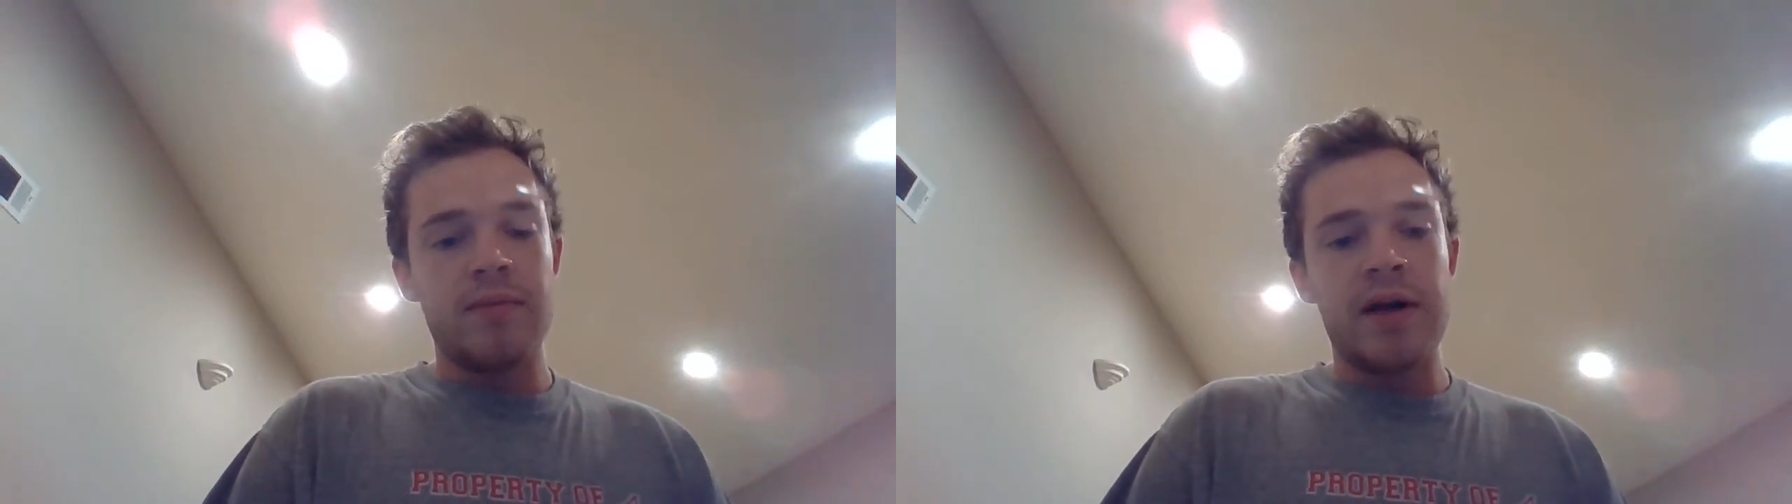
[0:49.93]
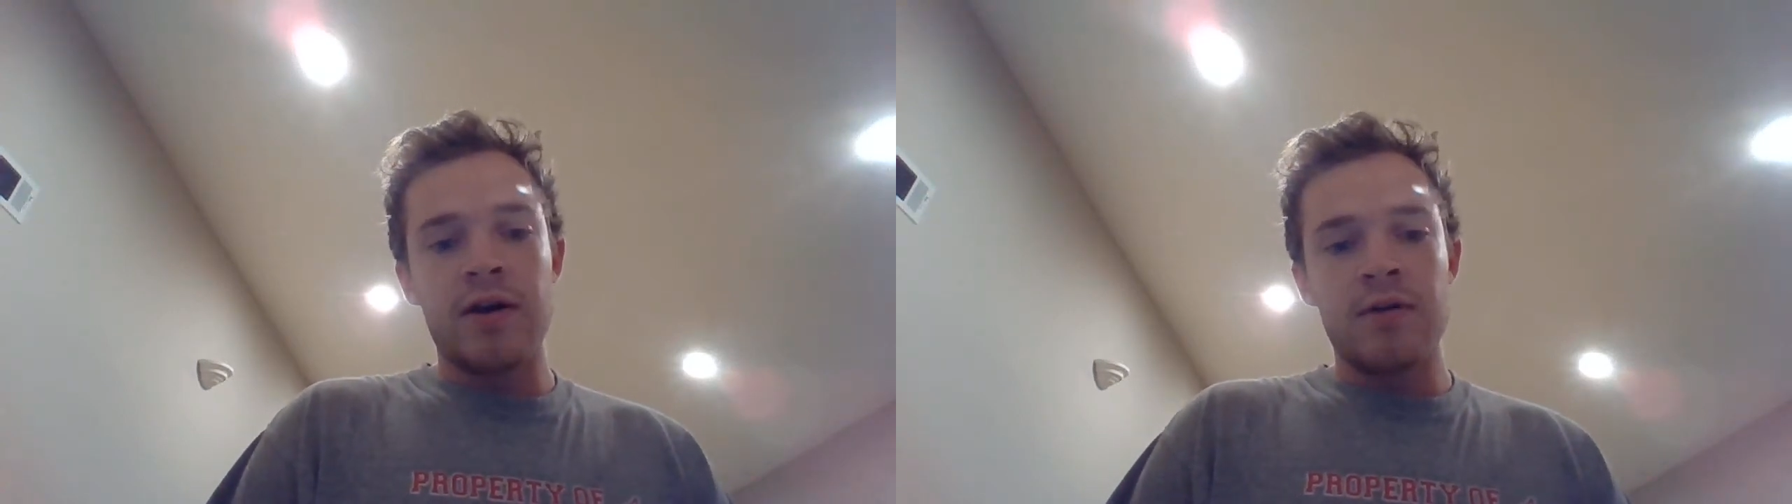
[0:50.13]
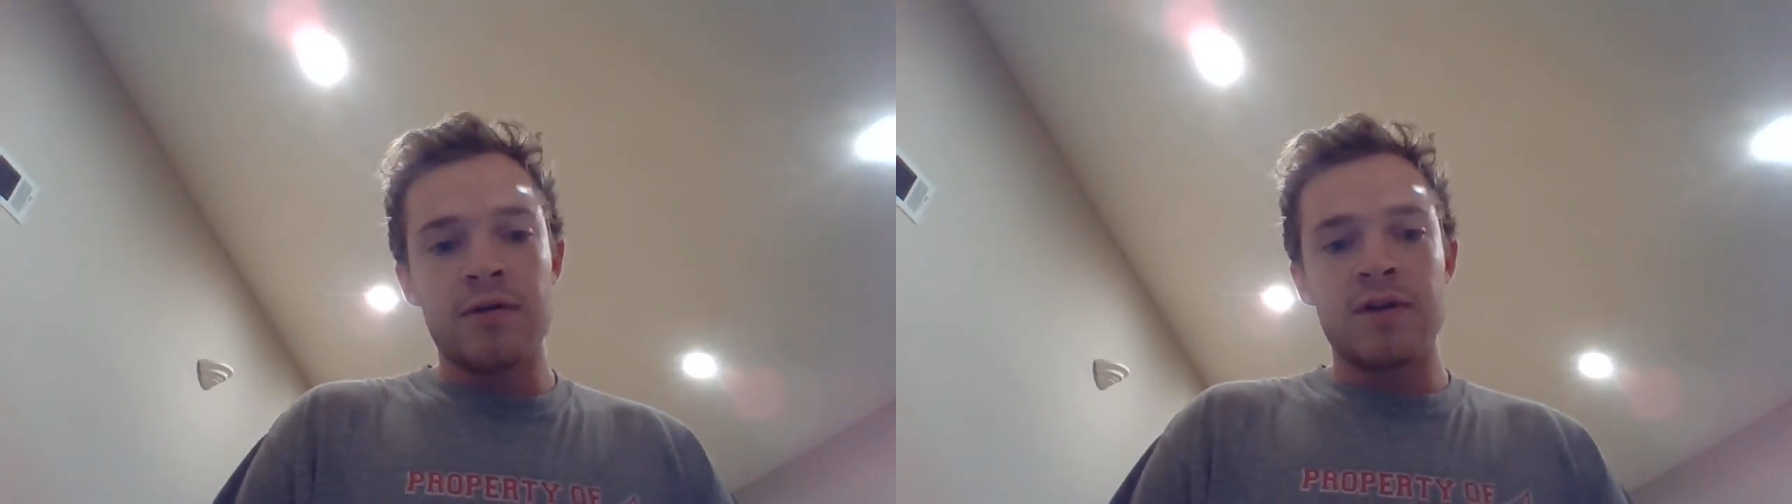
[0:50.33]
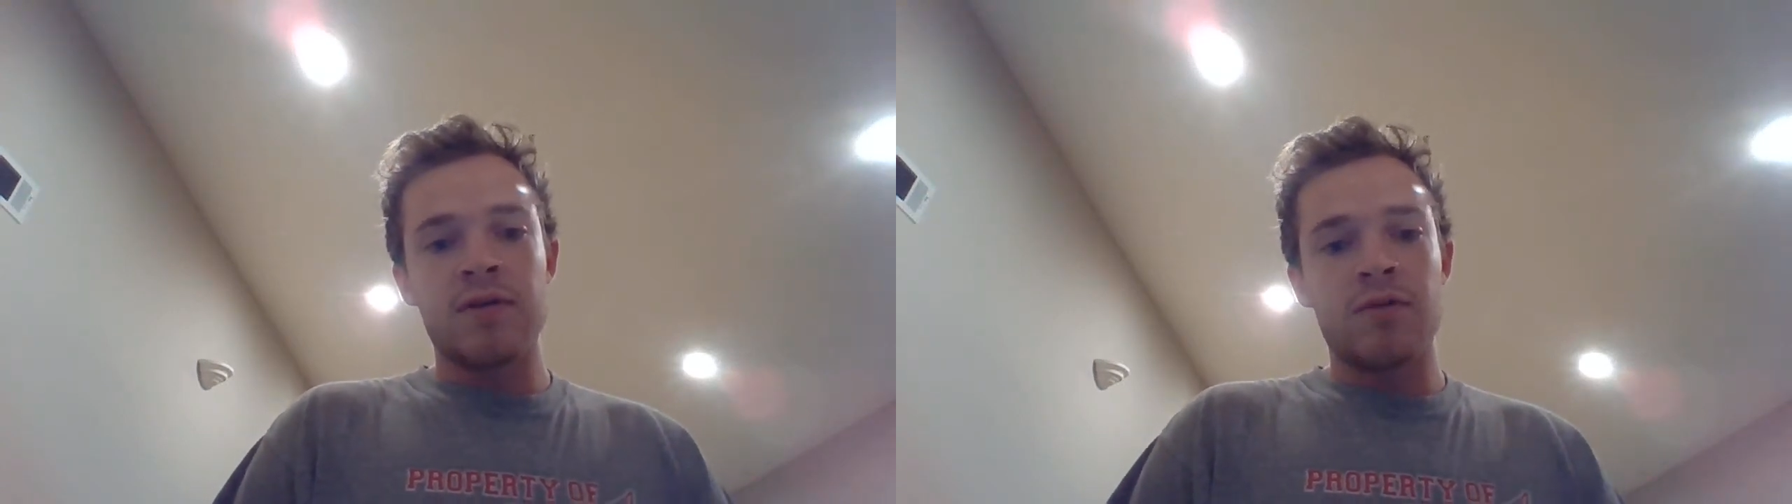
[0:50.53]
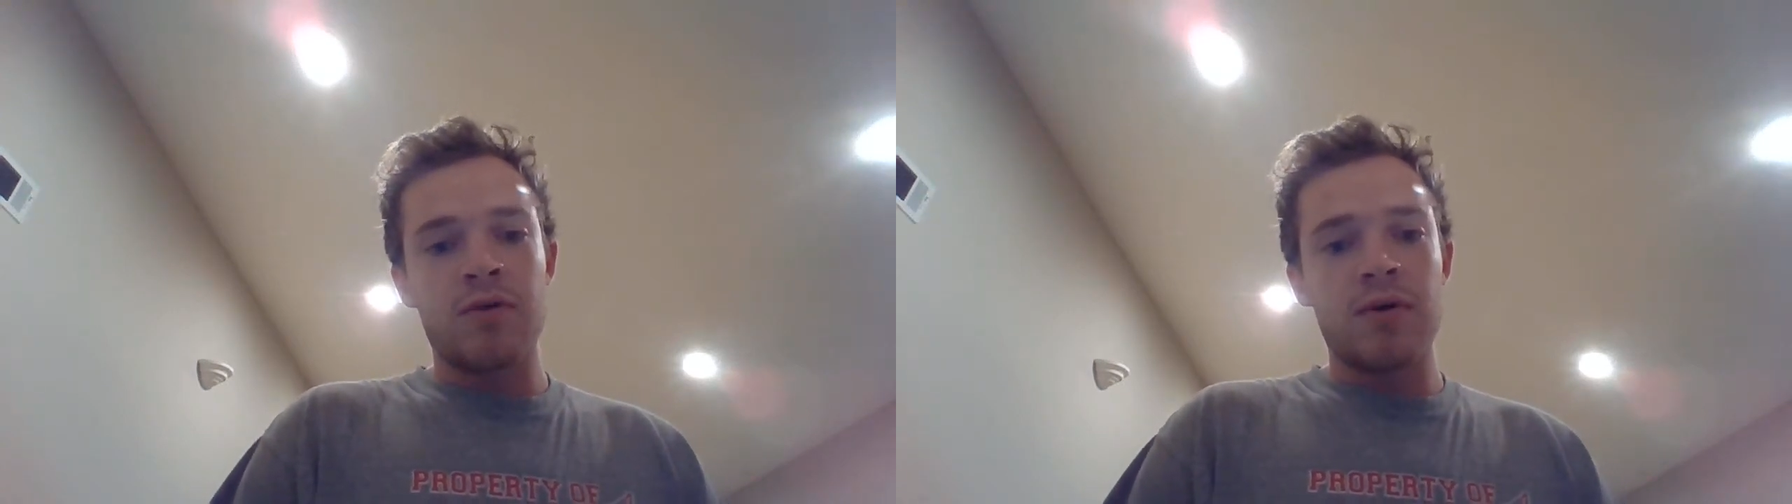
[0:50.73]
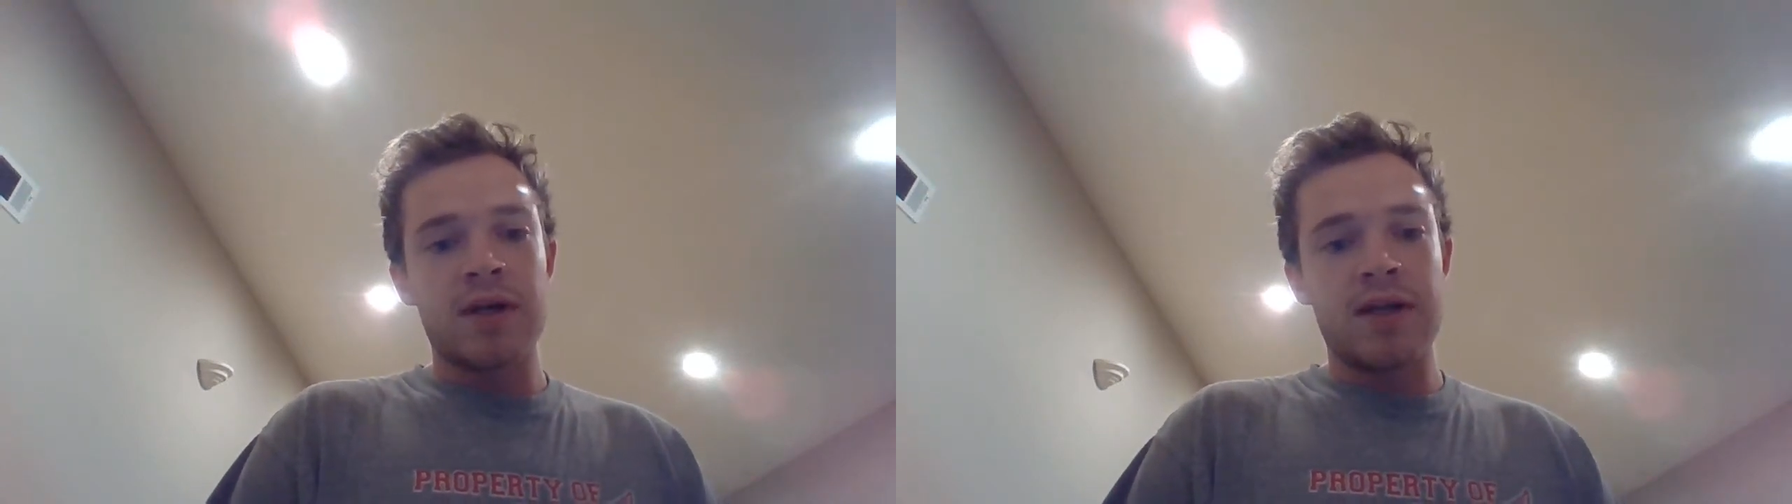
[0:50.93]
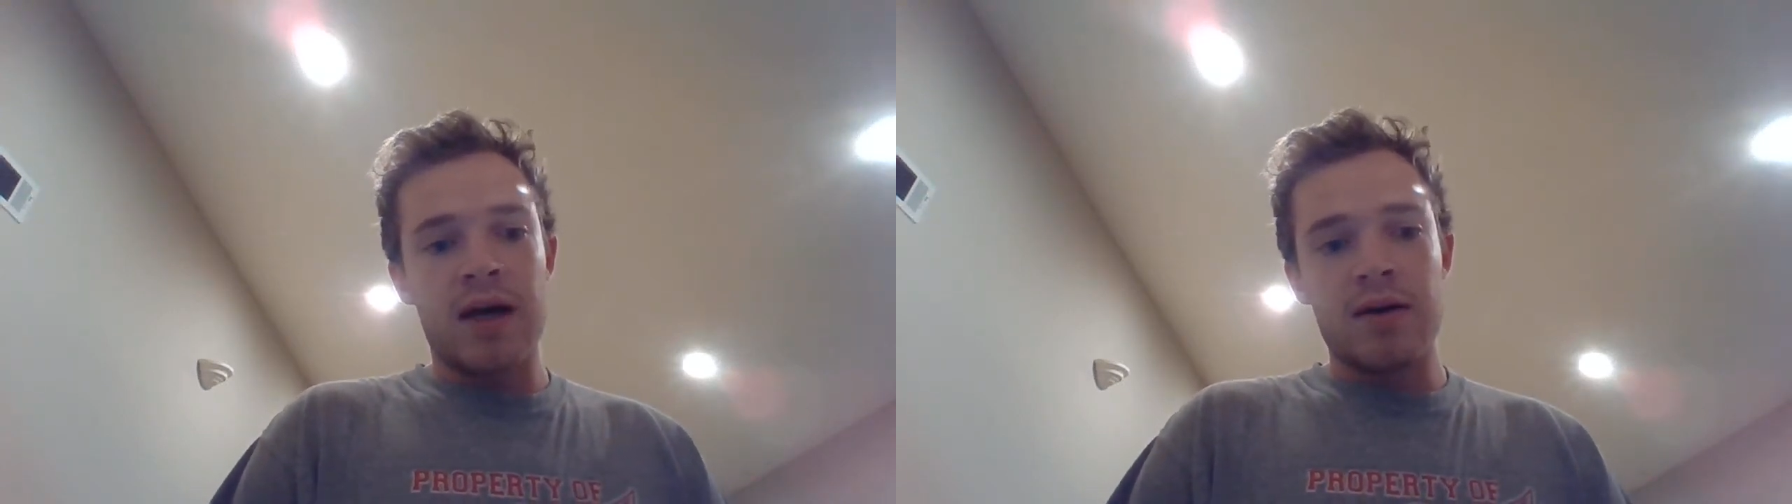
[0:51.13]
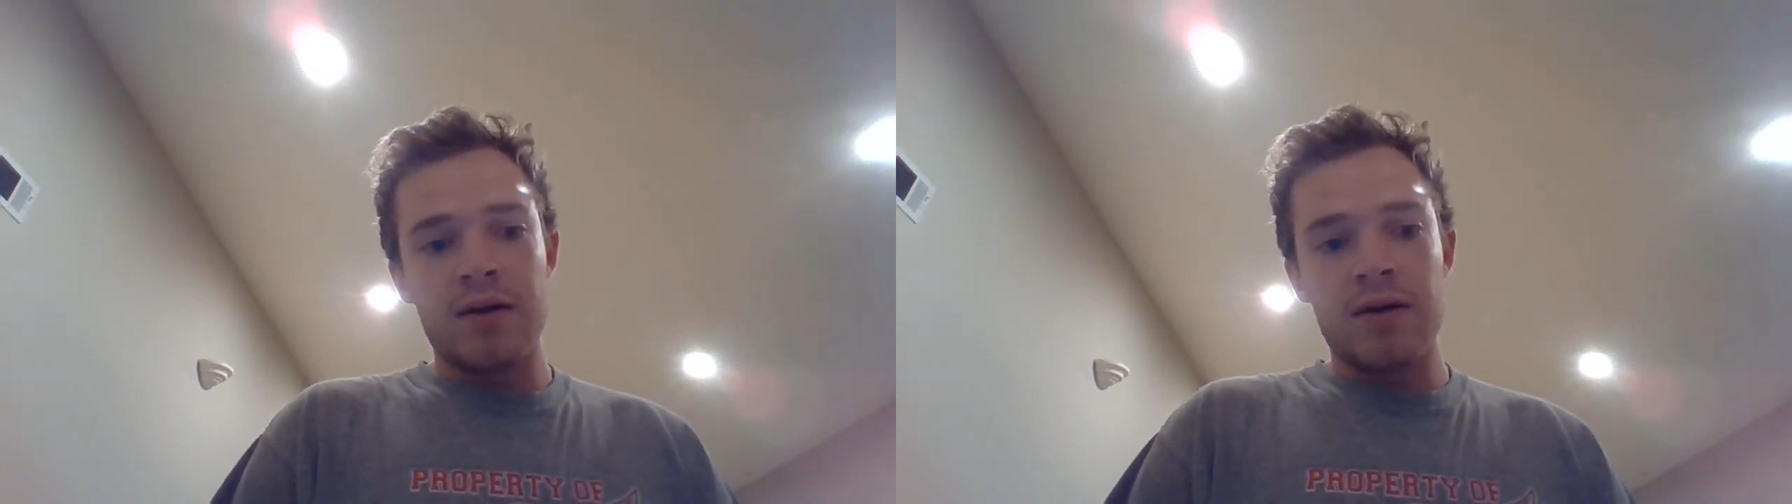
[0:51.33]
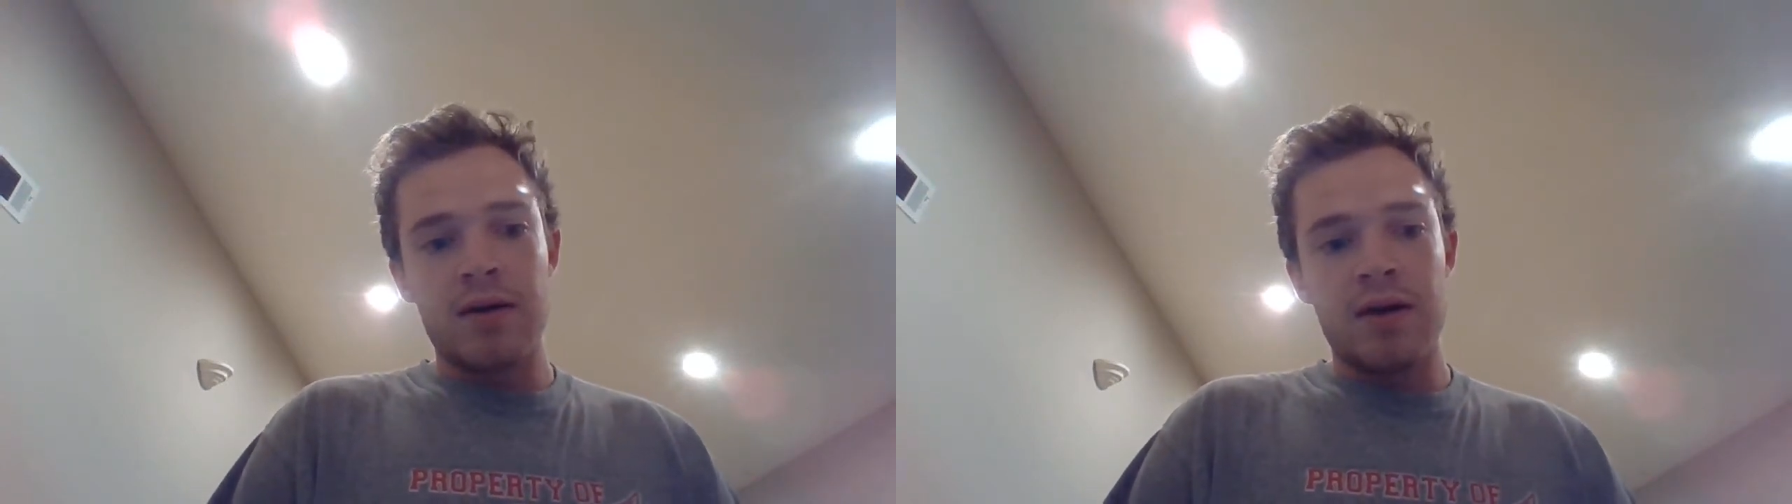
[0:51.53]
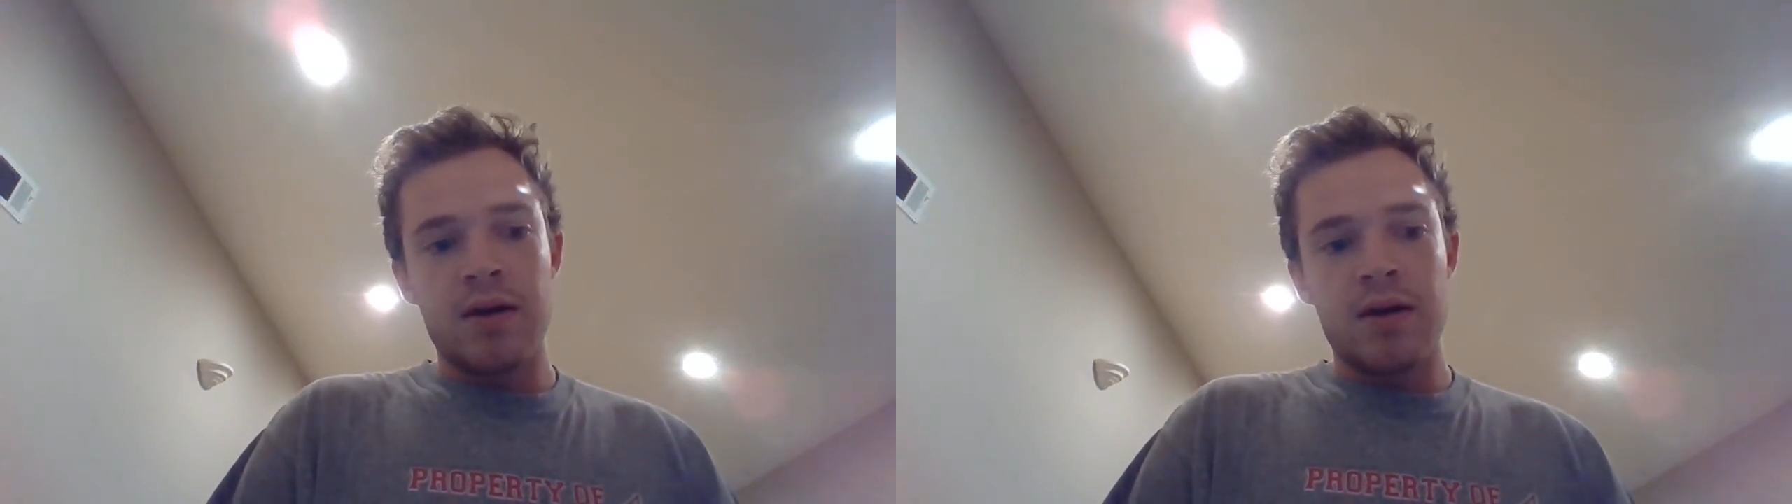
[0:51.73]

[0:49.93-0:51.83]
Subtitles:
errors in recording data,